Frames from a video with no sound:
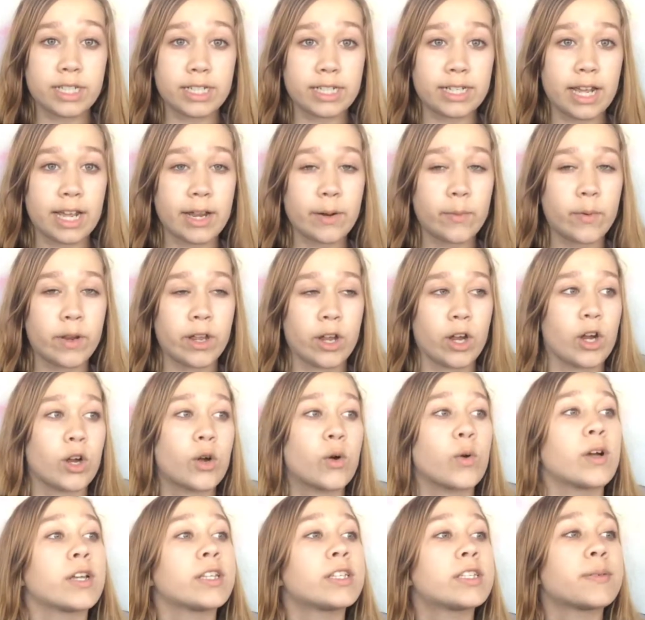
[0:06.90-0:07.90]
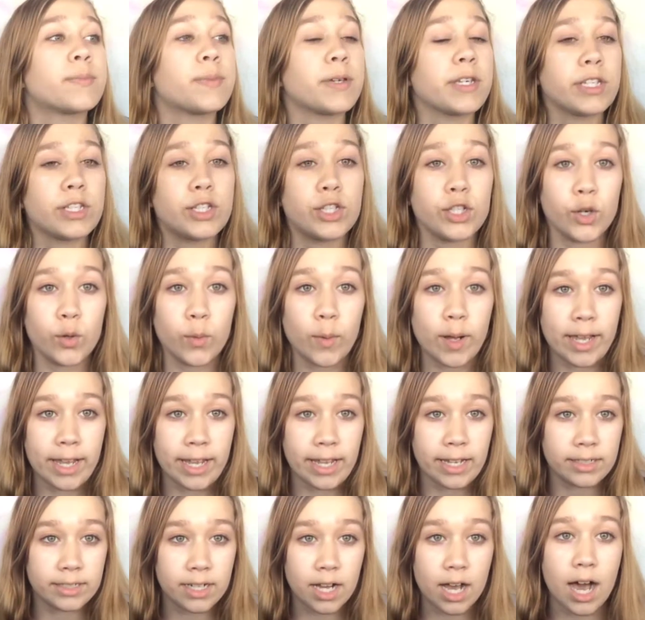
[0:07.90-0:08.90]
today we are going to be
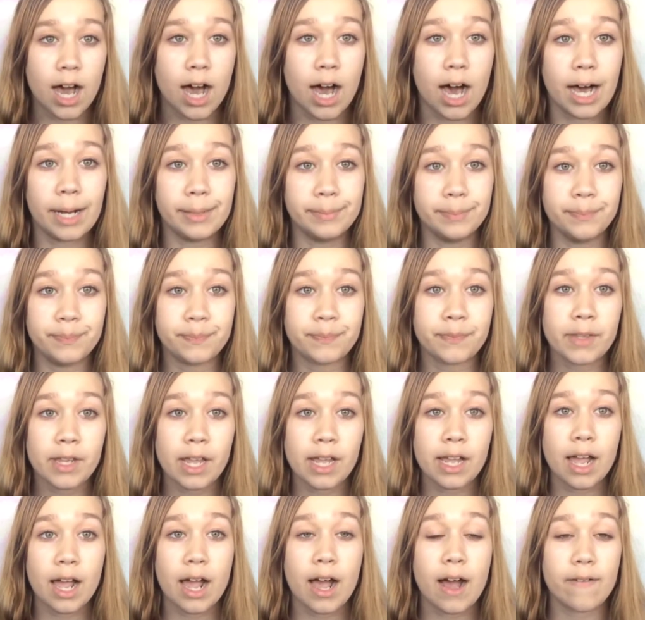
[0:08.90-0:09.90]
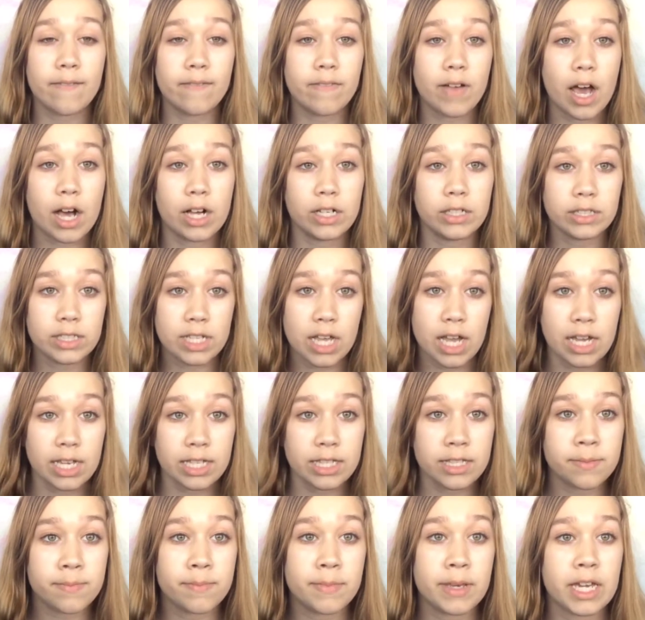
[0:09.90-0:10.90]
doing a
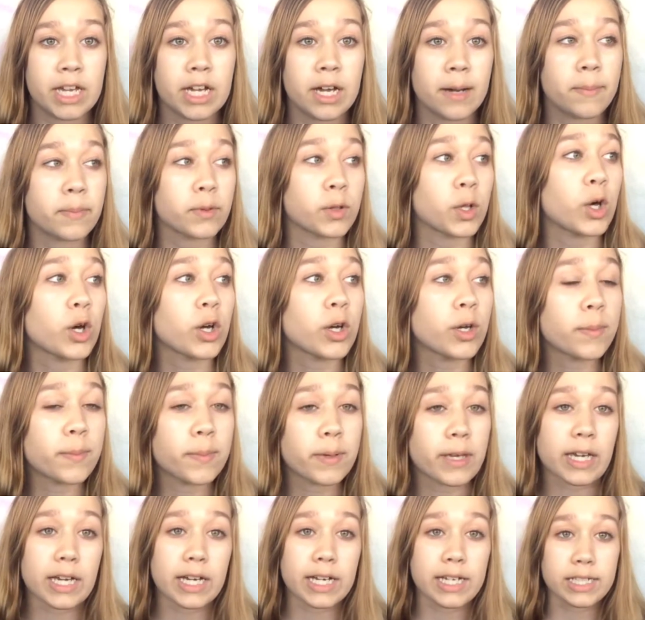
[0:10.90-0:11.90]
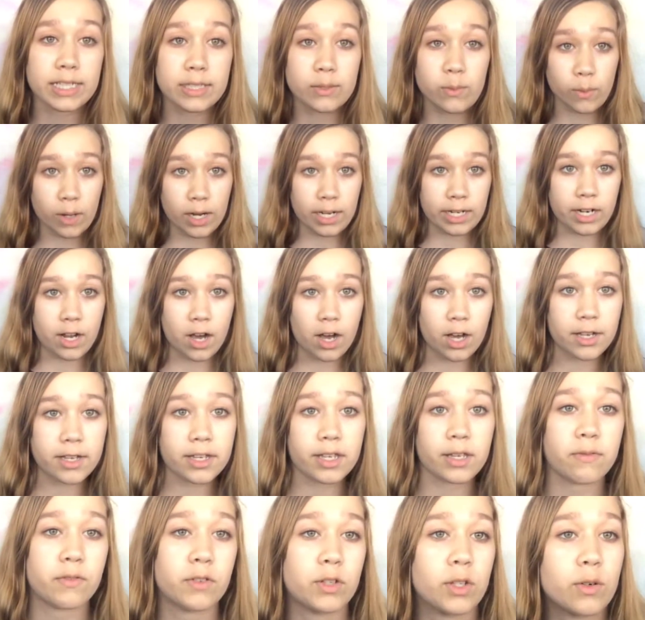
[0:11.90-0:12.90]
Valentine's makeup look because why
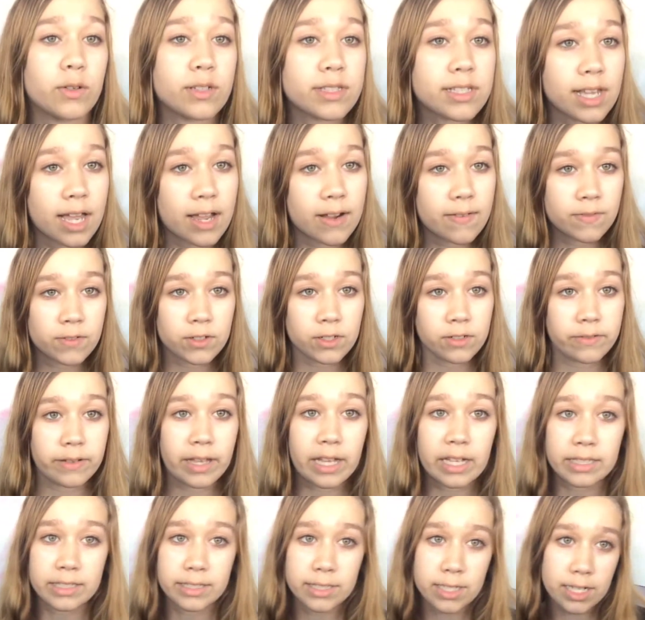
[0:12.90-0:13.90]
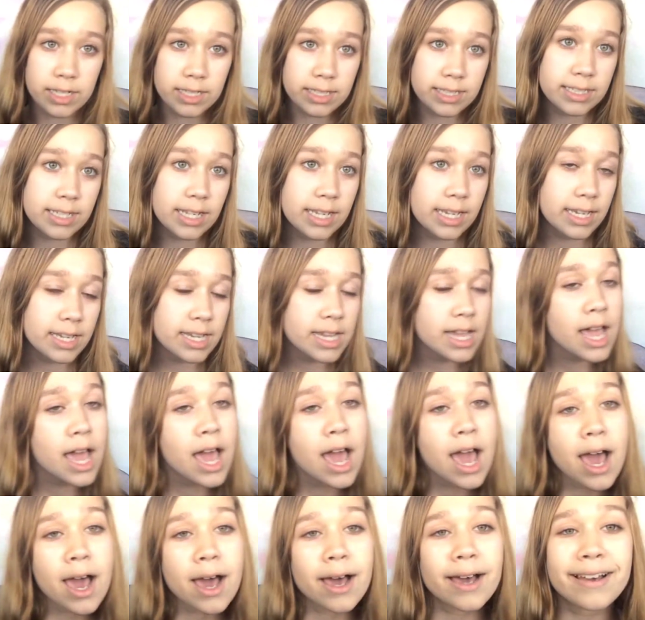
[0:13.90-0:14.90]
not, even though it's after Valentine's Day.
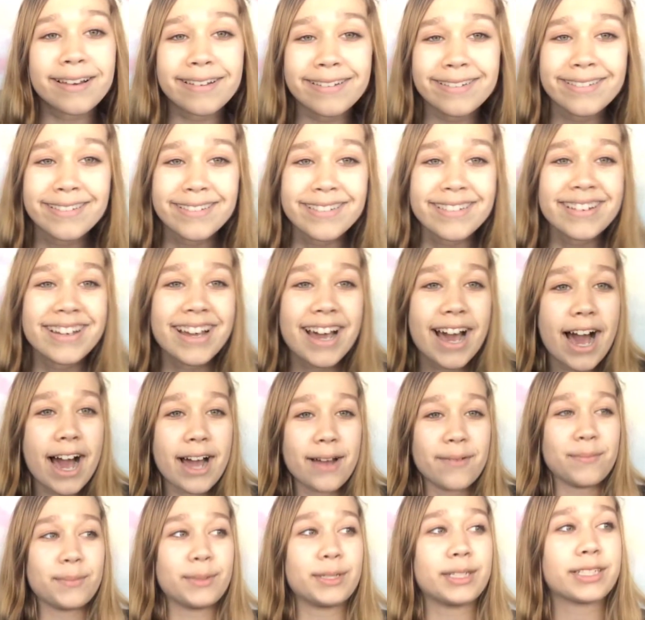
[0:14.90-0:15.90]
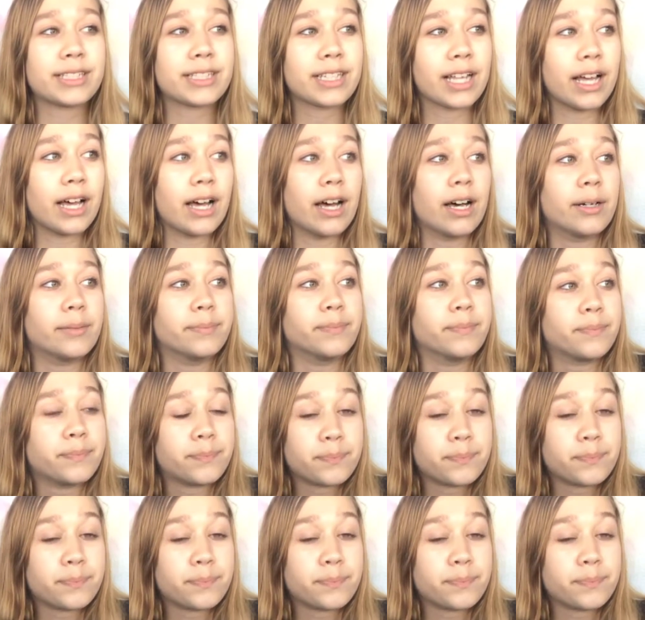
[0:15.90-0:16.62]
I'm just, I